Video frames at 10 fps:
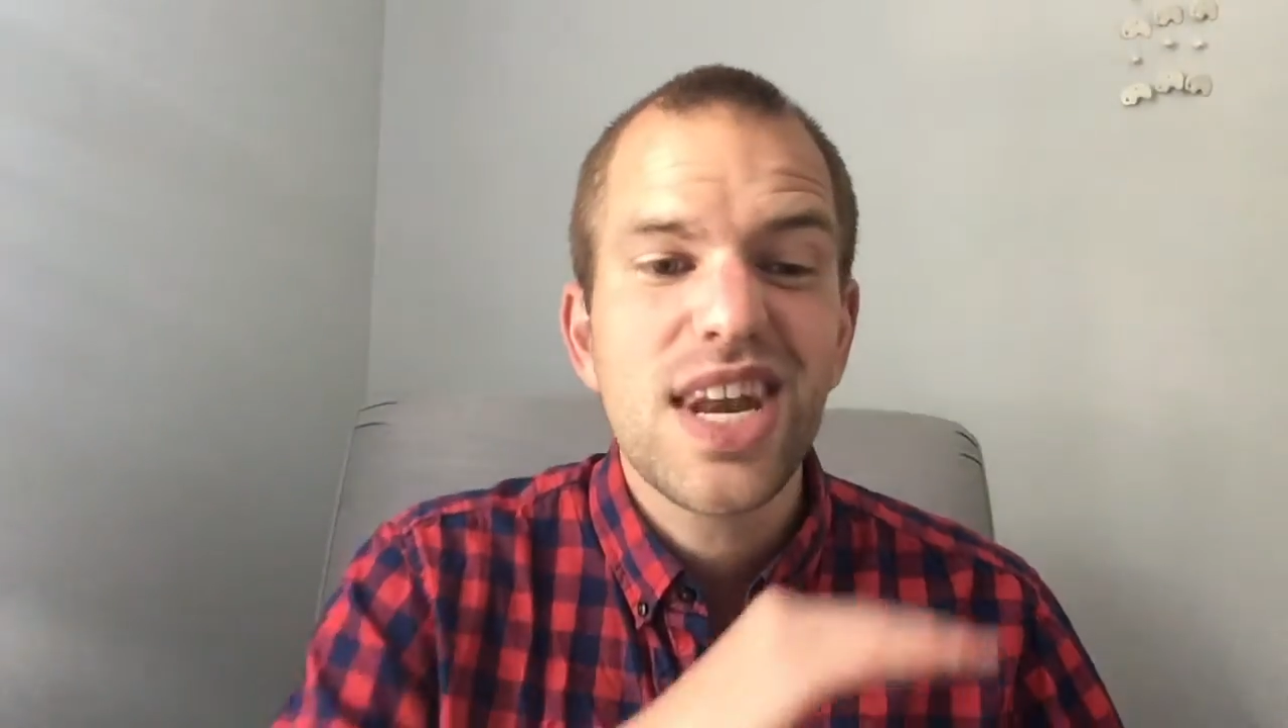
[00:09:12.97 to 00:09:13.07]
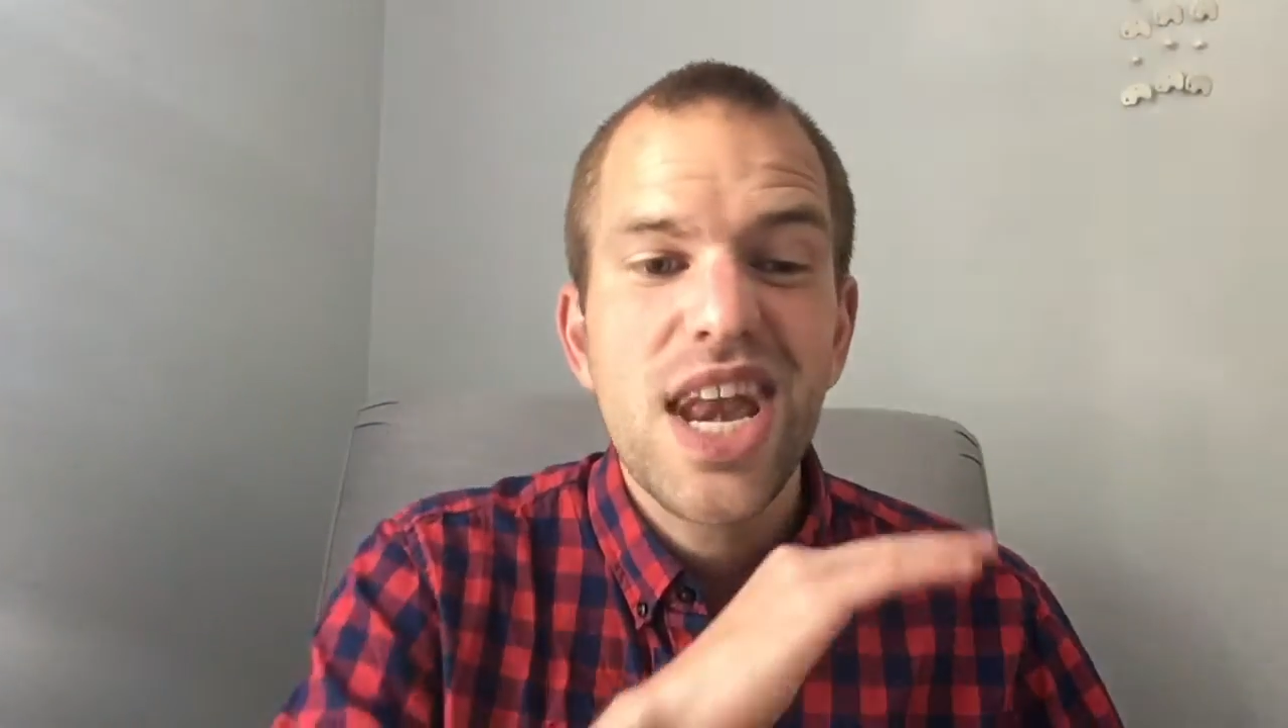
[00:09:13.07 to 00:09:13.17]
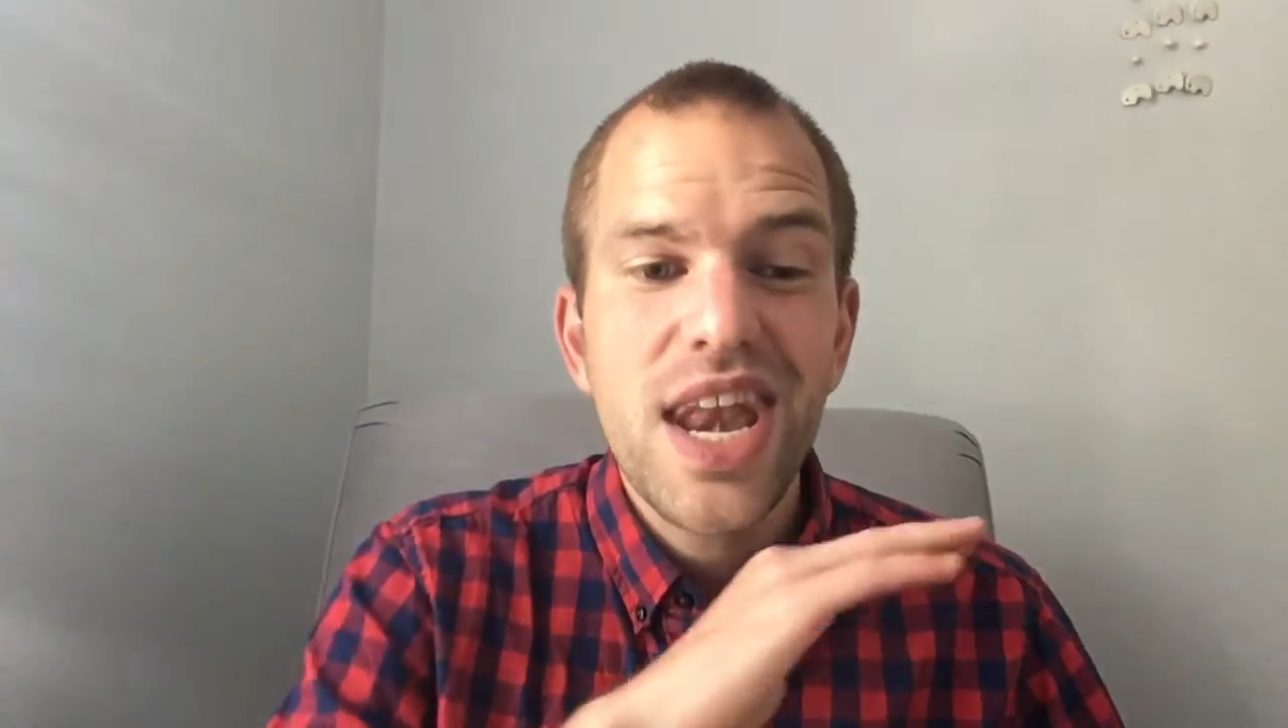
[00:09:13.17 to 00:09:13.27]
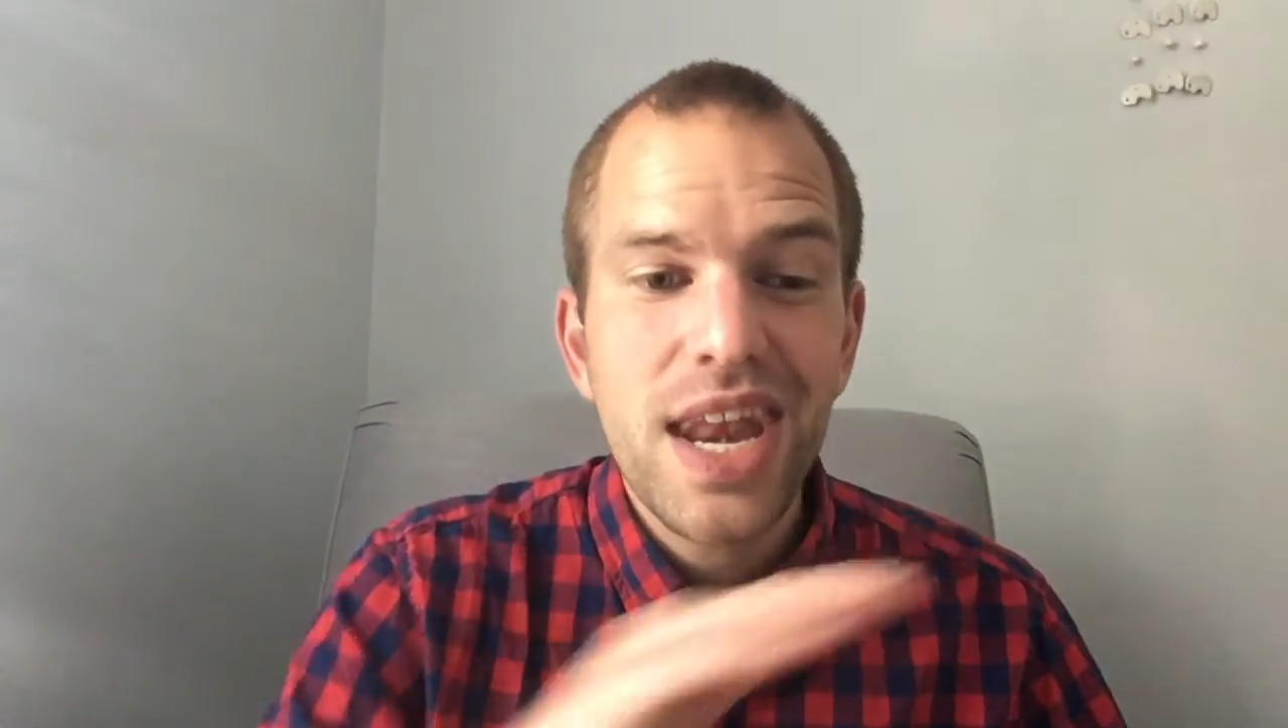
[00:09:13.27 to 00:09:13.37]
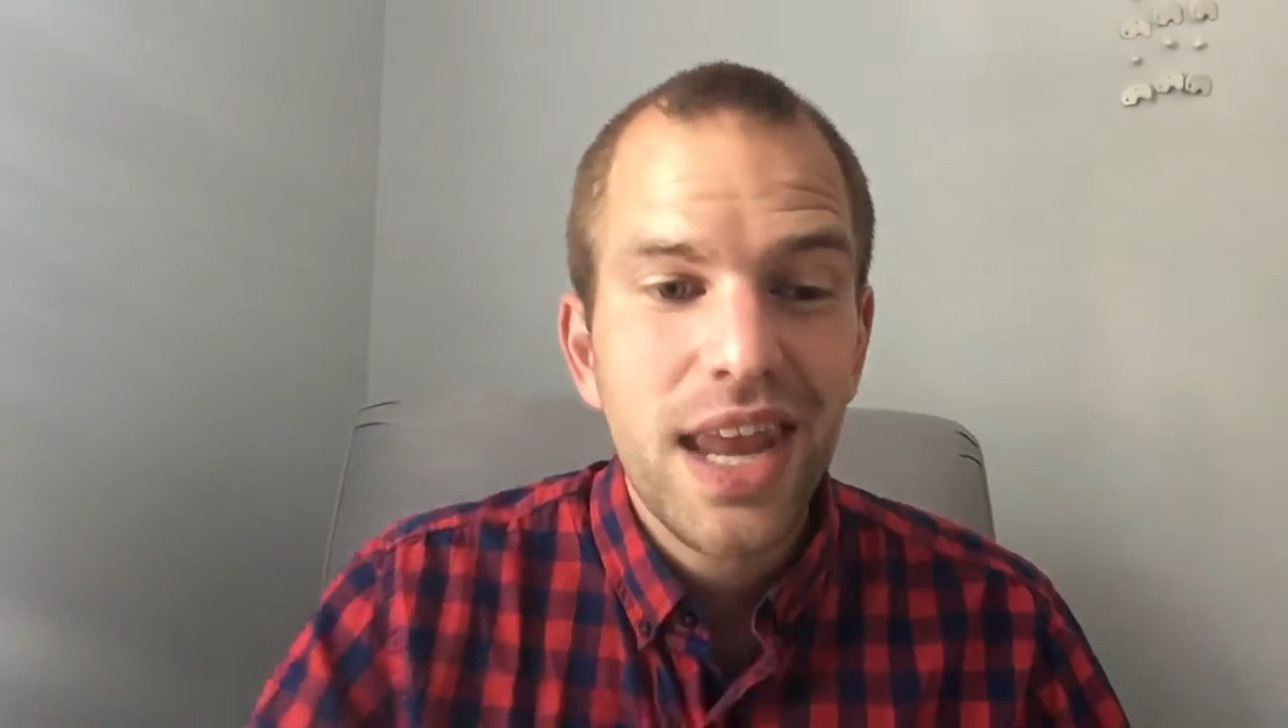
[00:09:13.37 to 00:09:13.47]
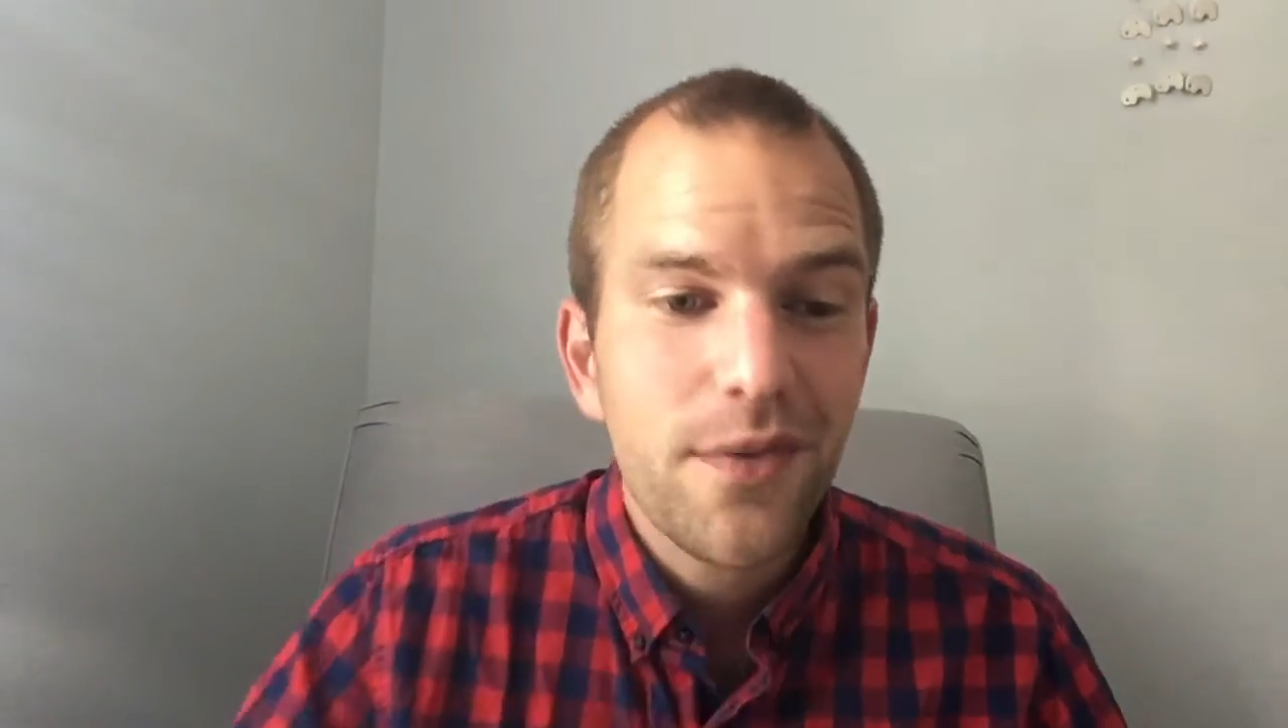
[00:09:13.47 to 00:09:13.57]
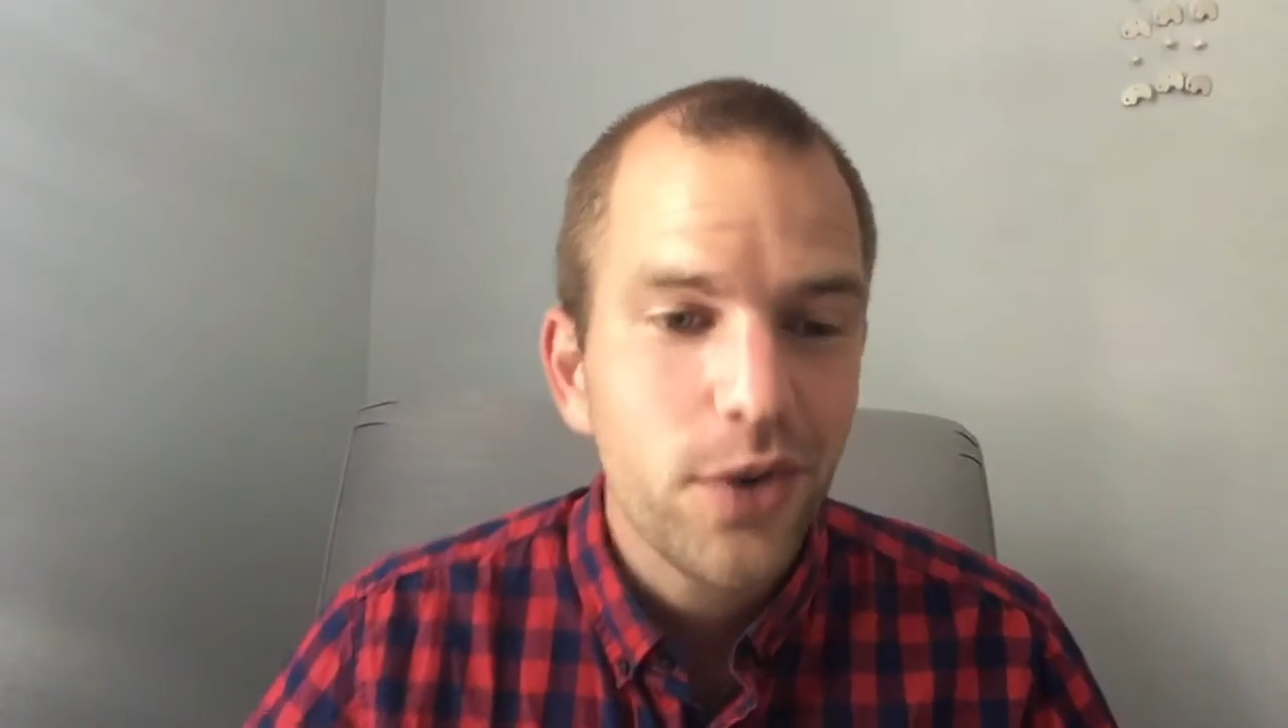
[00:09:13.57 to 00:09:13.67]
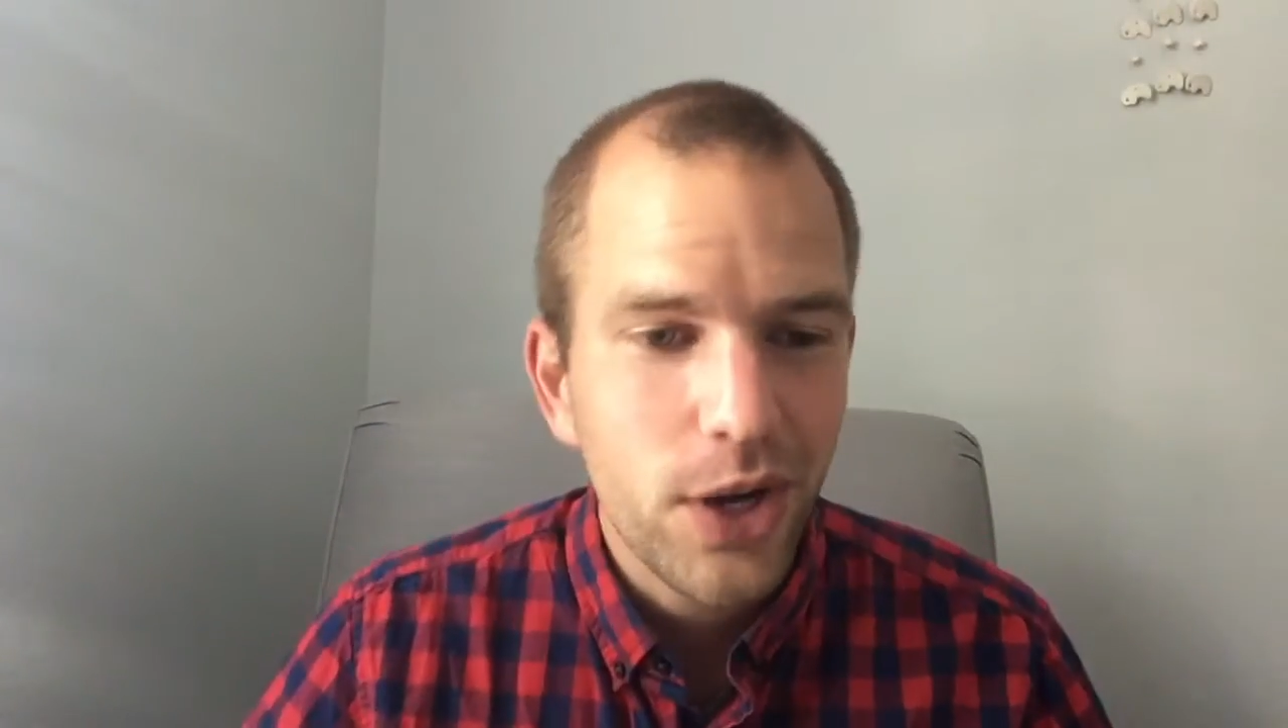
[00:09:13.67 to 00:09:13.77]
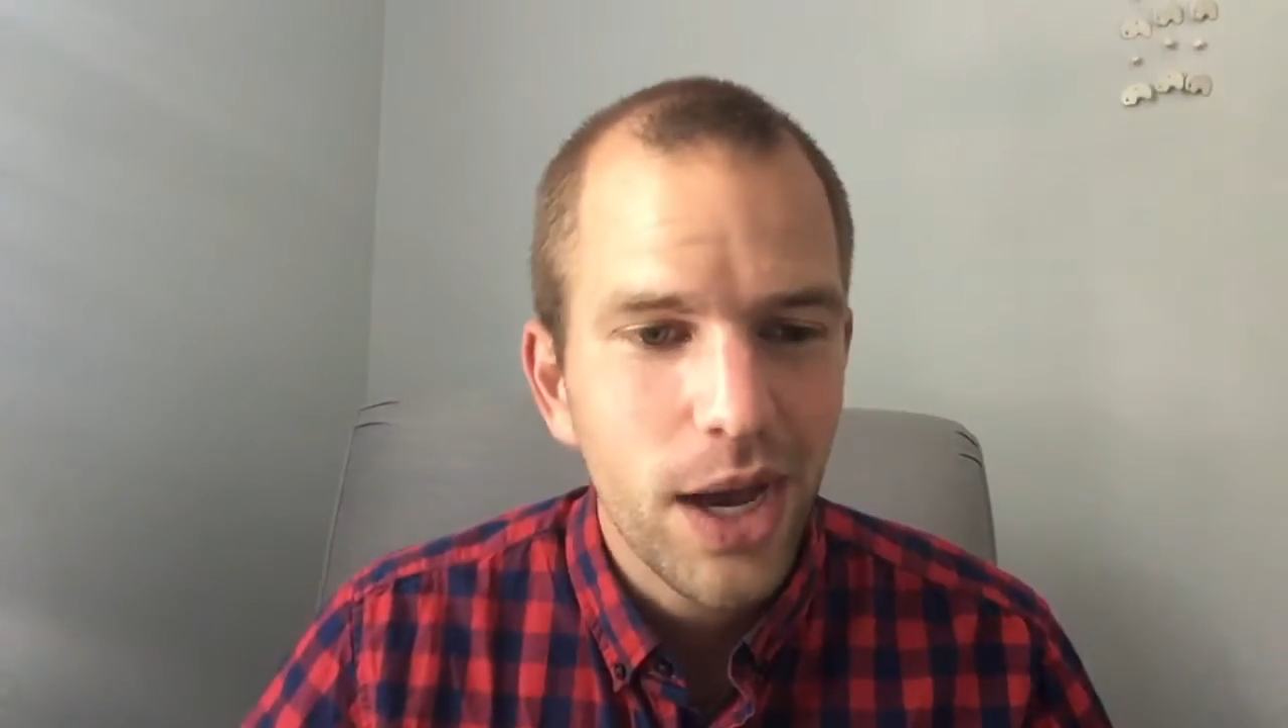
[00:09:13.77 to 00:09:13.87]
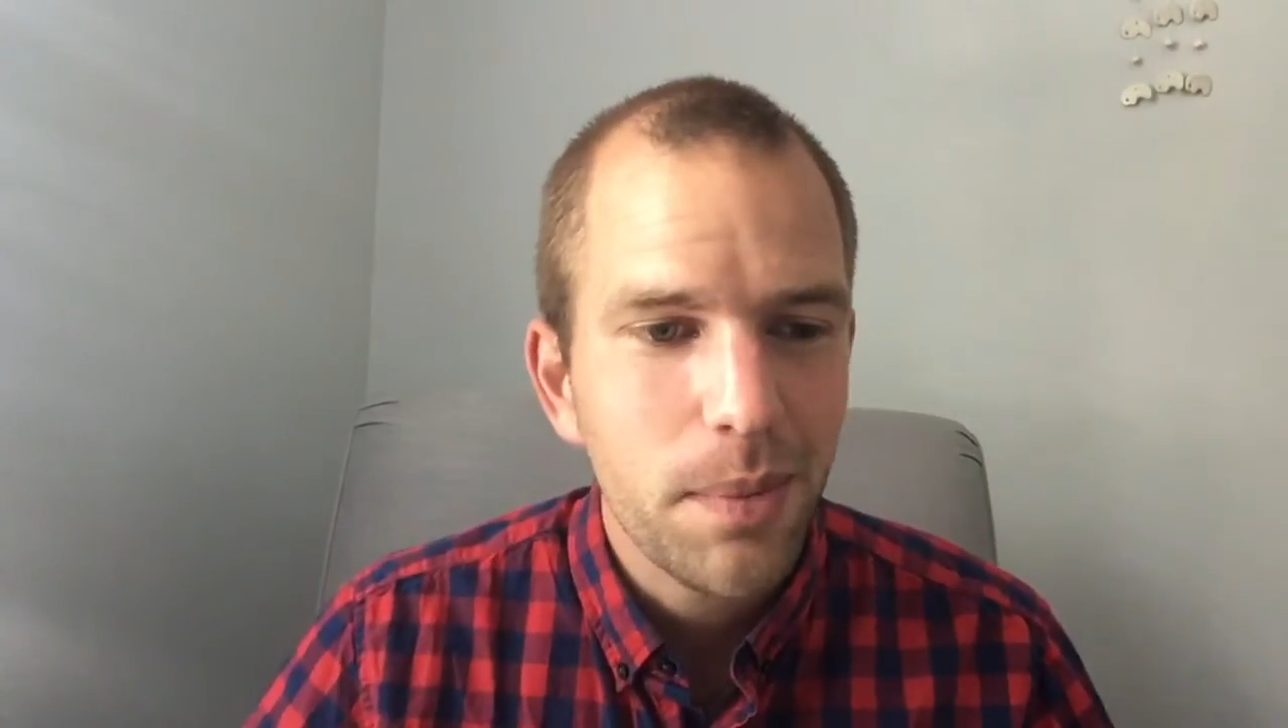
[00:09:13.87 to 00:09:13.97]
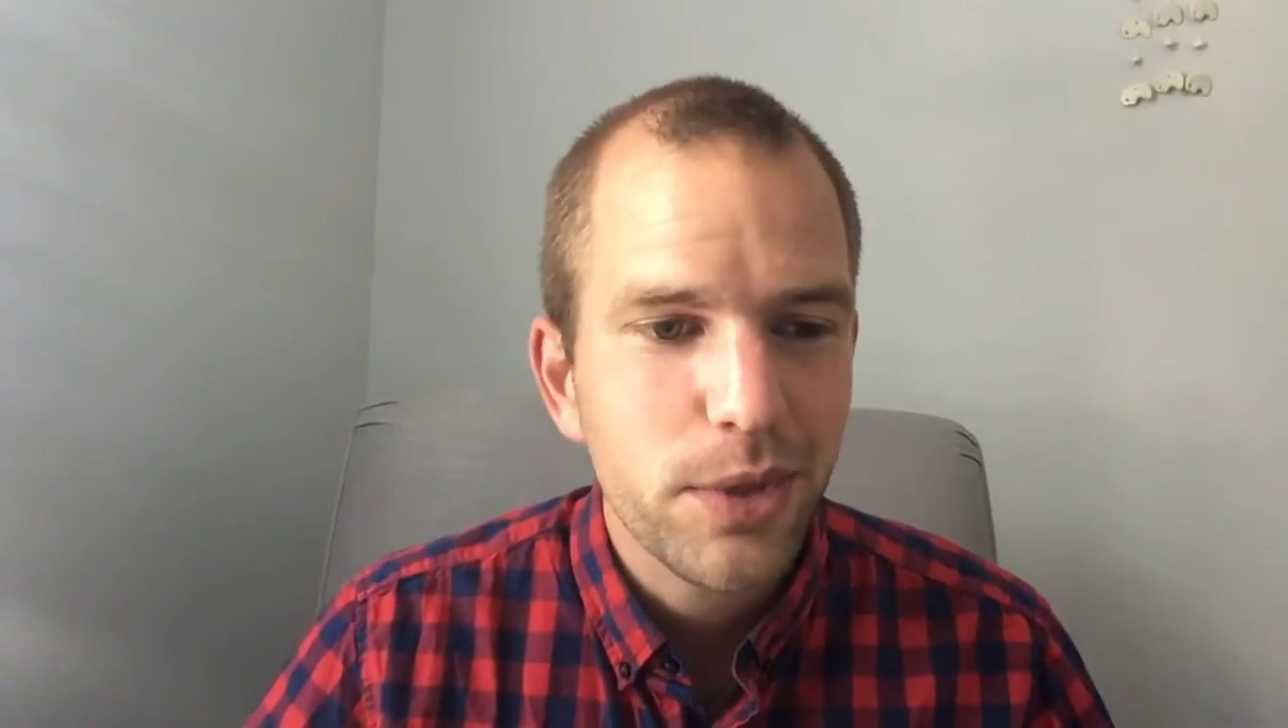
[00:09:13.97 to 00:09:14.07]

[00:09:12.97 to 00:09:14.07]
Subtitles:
never come